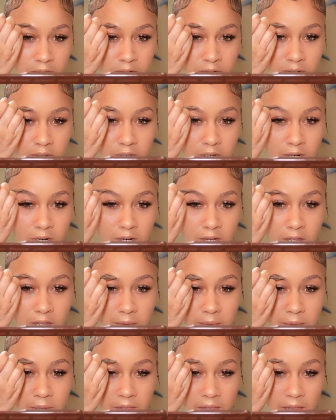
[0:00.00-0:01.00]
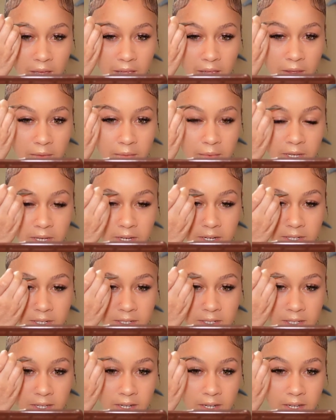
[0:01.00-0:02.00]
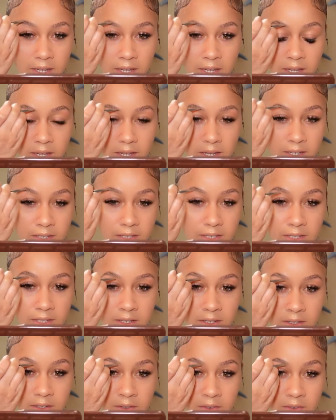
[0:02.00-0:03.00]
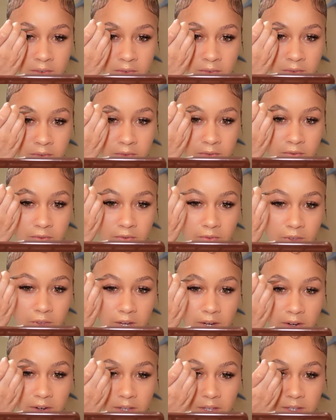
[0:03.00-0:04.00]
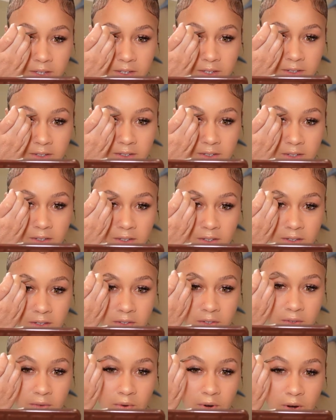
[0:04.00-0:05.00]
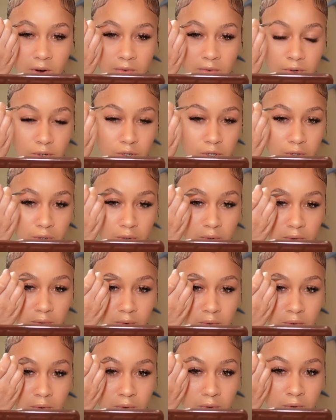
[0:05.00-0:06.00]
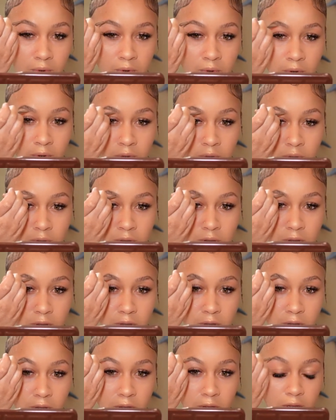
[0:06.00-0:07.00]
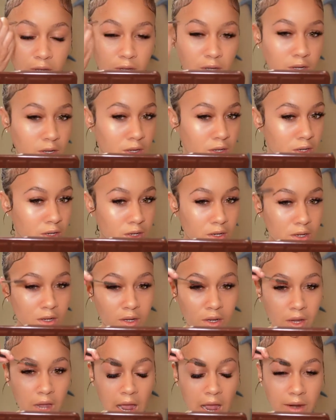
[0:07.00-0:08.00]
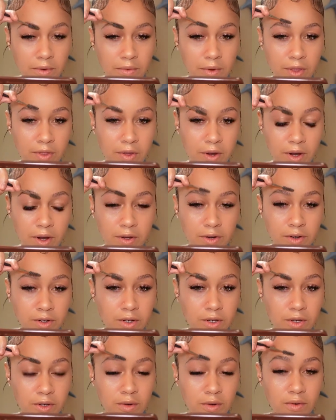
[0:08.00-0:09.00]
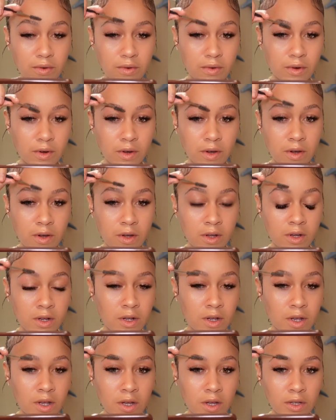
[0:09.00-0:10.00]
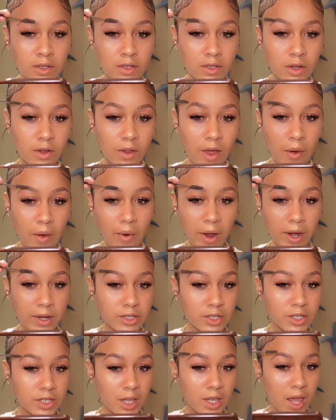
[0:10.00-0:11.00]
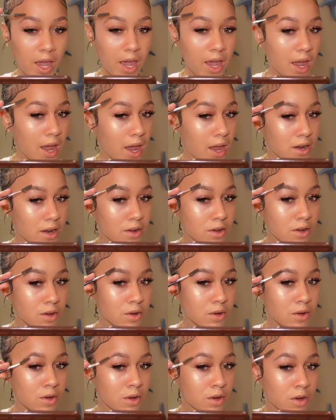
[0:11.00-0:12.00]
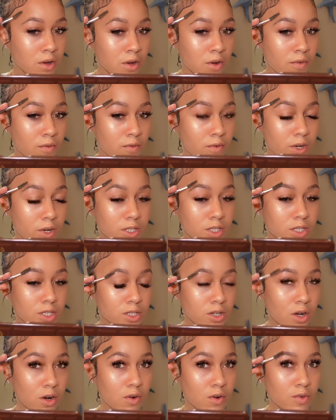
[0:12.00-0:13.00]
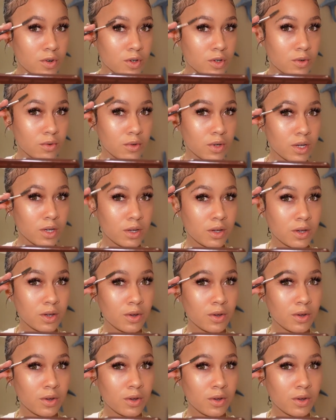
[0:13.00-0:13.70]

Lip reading: Trying to keep it light because it is very easy to overdo, and I'd rather underdo so that way I can just add versus overdoing.